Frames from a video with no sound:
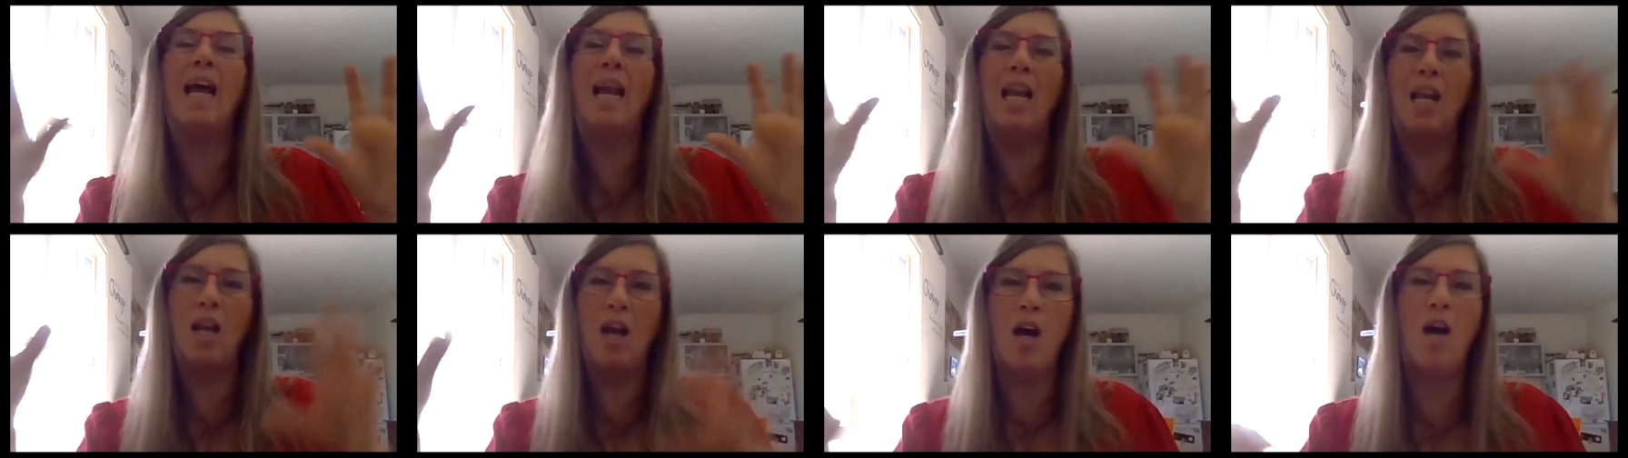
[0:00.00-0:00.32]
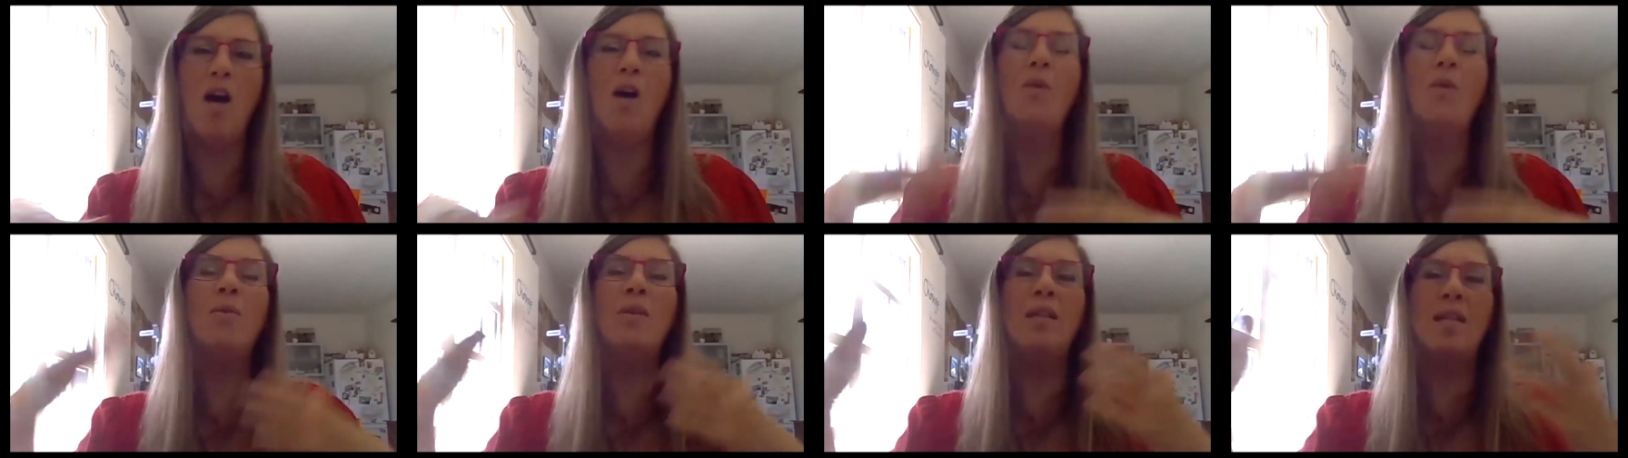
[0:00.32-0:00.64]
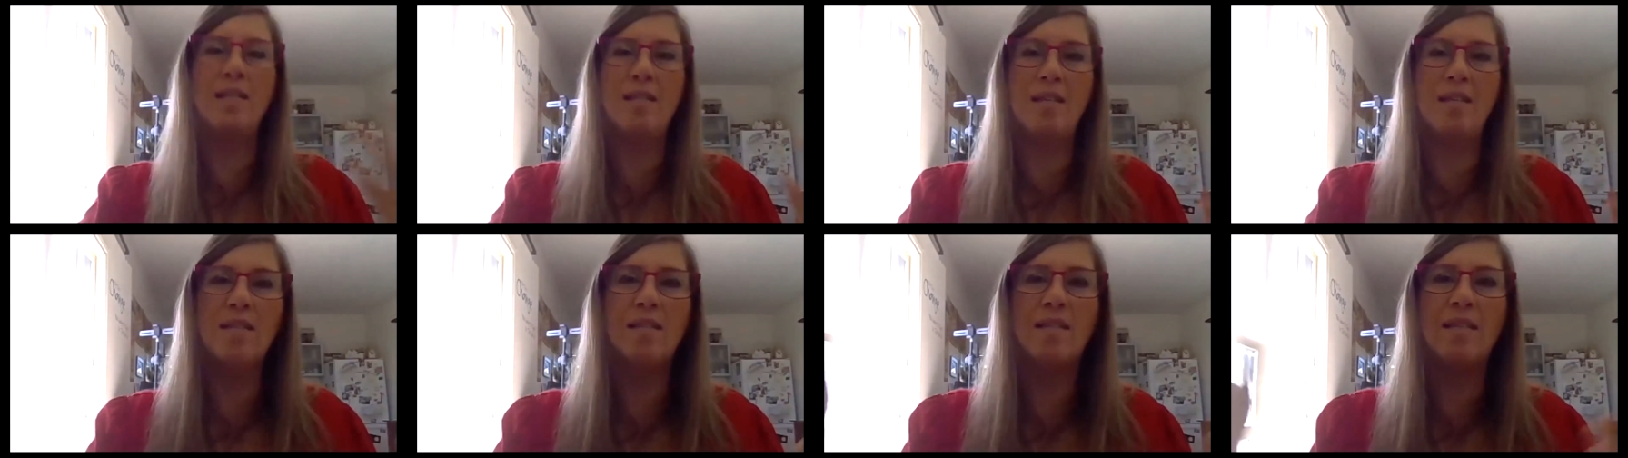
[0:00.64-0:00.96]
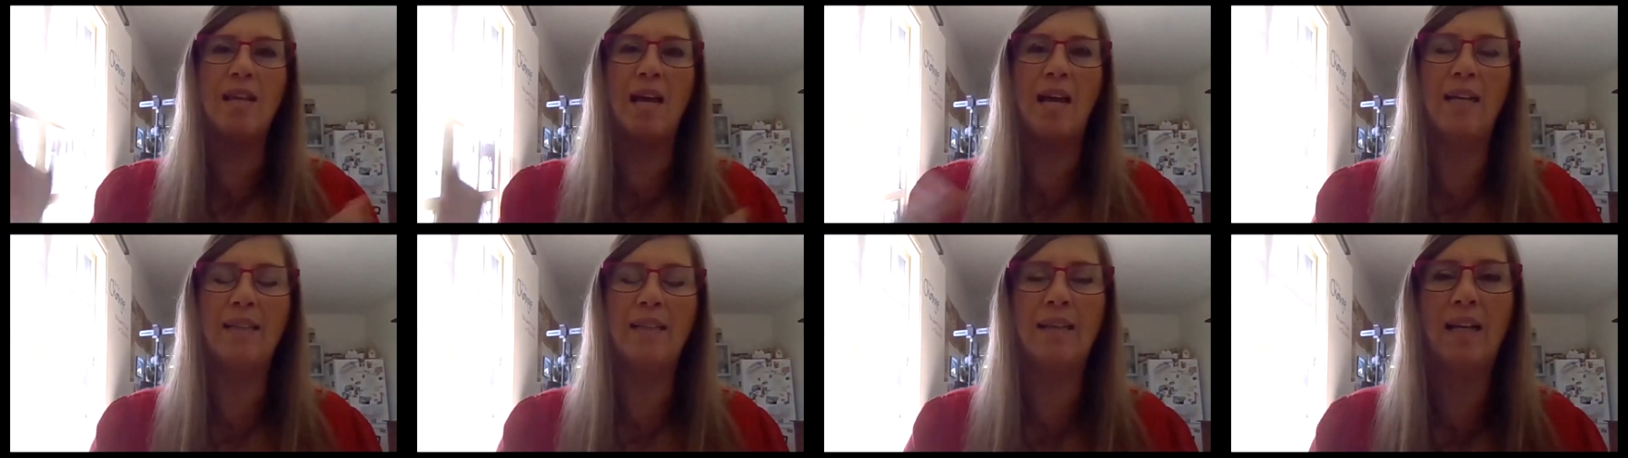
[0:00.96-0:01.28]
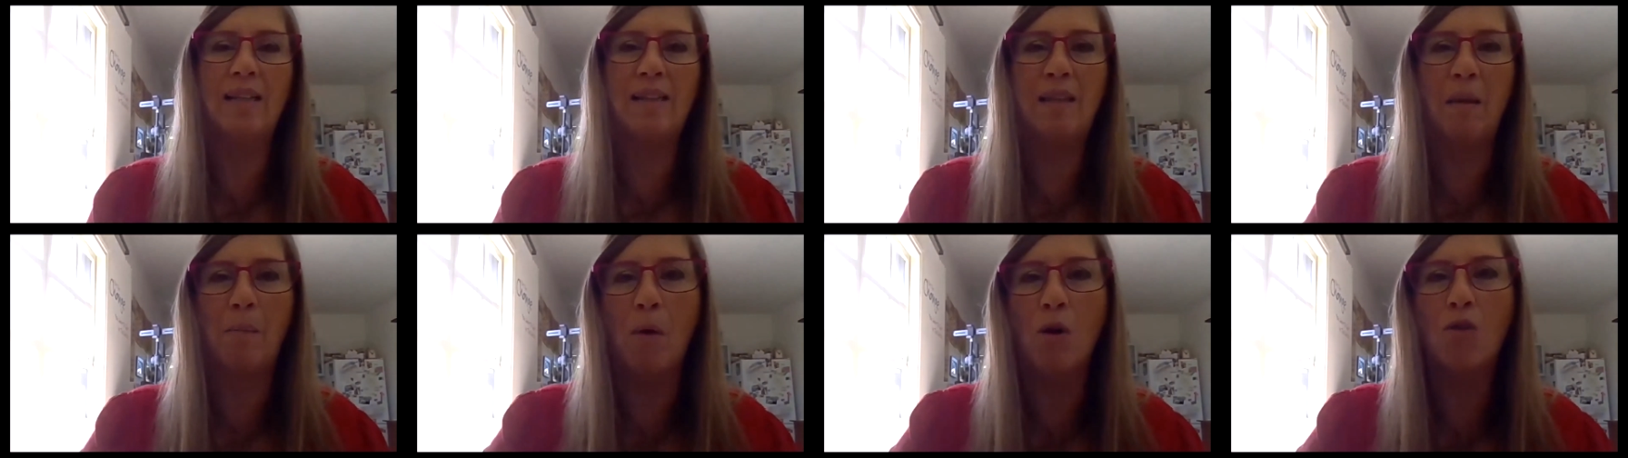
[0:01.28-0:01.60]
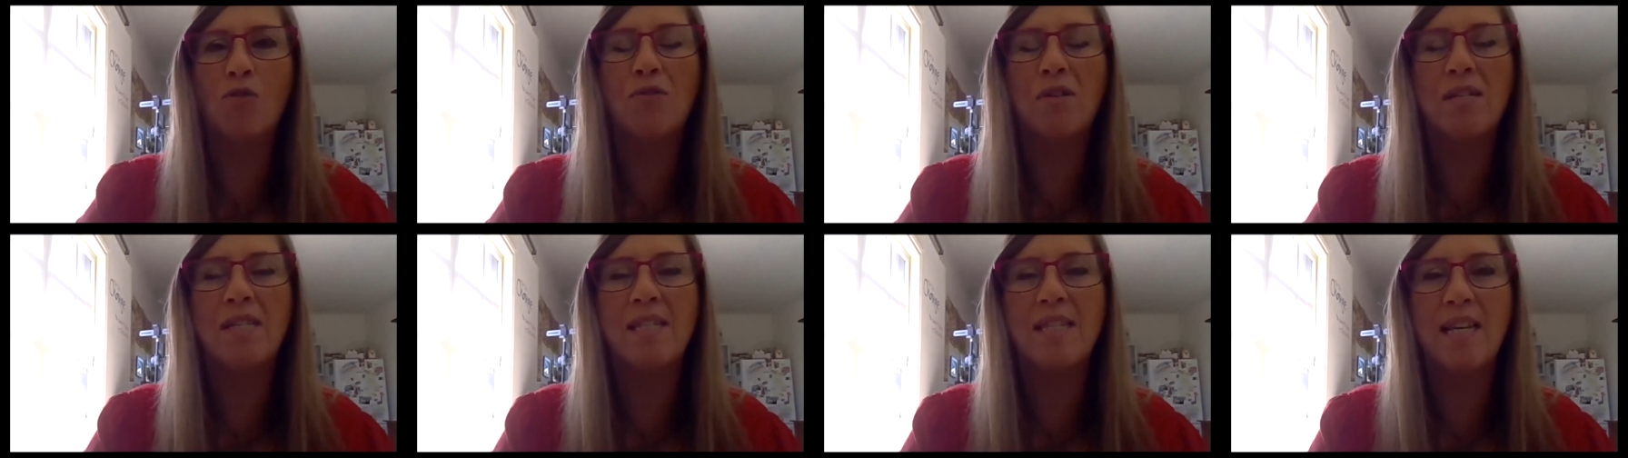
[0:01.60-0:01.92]
hello, this is the
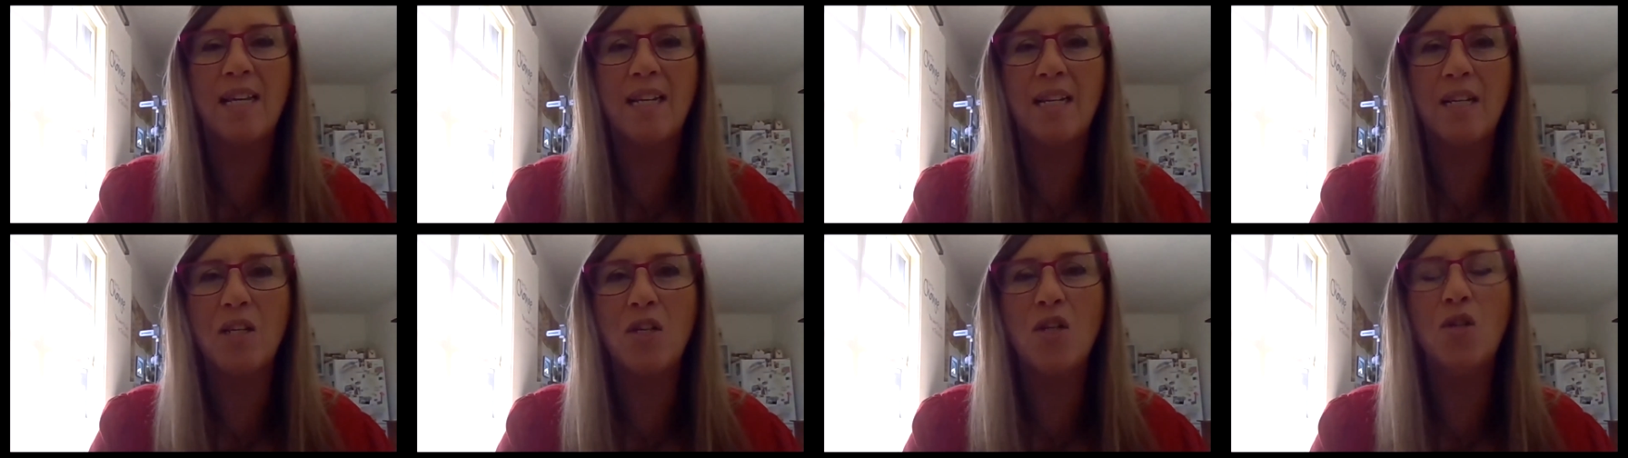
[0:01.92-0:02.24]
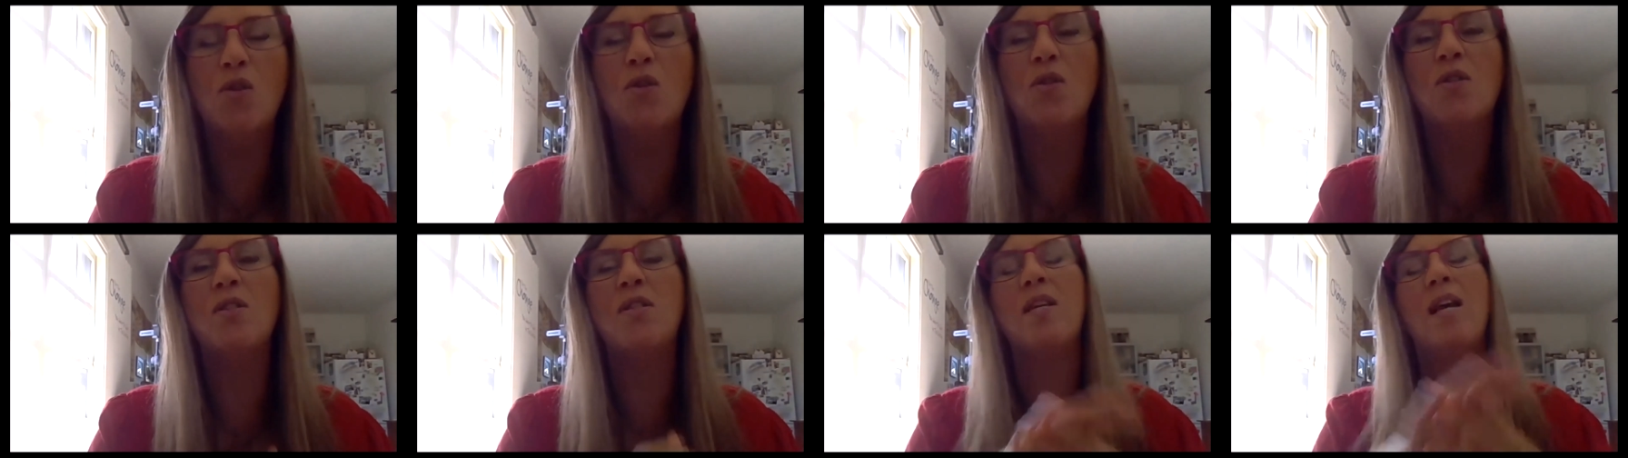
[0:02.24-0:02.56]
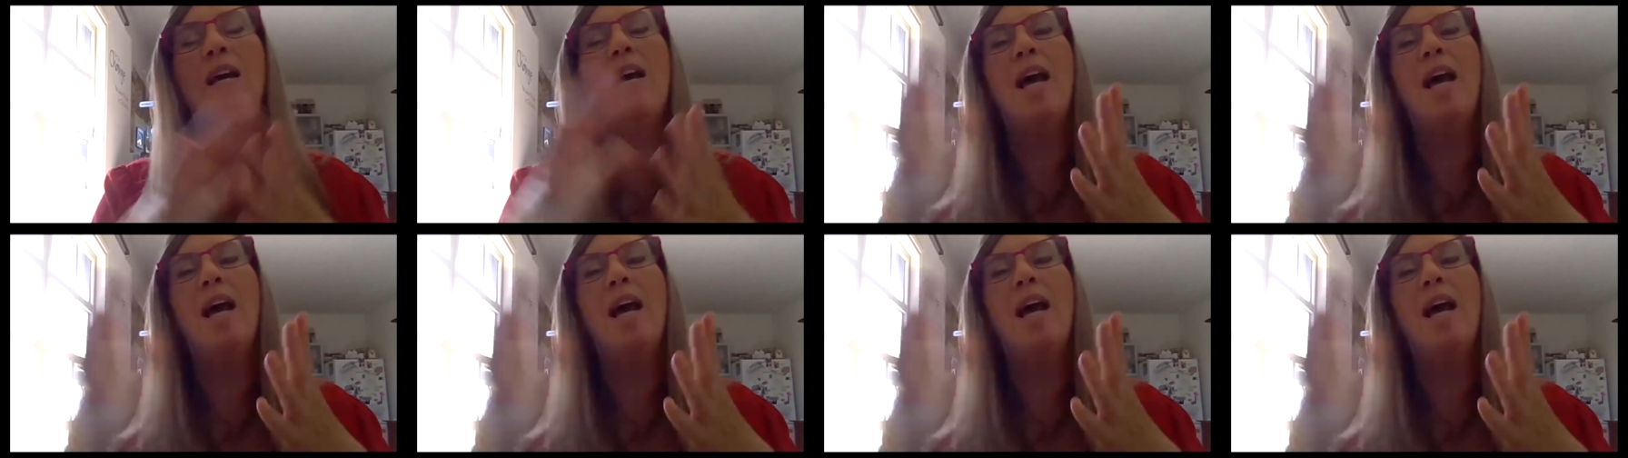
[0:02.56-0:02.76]
Democracy News.